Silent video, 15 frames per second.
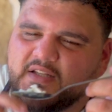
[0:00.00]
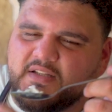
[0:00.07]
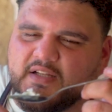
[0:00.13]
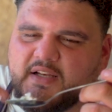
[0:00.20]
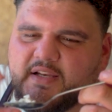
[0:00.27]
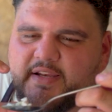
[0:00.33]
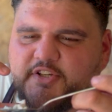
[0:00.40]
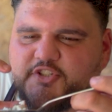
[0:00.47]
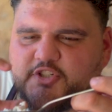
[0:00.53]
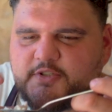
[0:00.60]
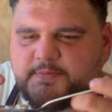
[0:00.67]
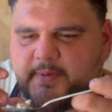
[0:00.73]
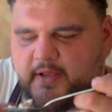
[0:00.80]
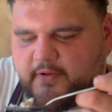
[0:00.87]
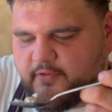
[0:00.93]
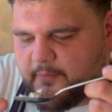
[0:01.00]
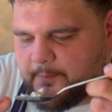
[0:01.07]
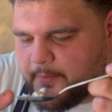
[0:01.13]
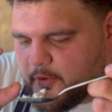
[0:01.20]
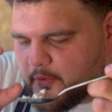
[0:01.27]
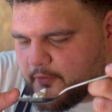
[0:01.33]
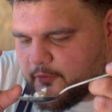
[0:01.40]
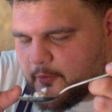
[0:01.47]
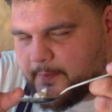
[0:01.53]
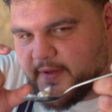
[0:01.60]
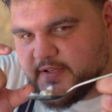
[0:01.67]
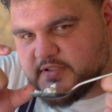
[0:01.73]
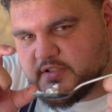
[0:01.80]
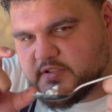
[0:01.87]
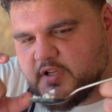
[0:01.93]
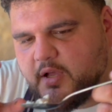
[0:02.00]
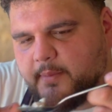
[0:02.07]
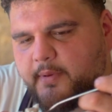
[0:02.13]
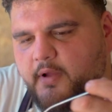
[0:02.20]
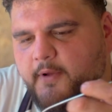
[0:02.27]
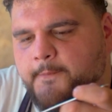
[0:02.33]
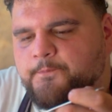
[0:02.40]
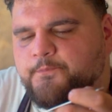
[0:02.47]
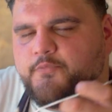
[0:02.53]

delicious bit of a beautiful piece of turbot.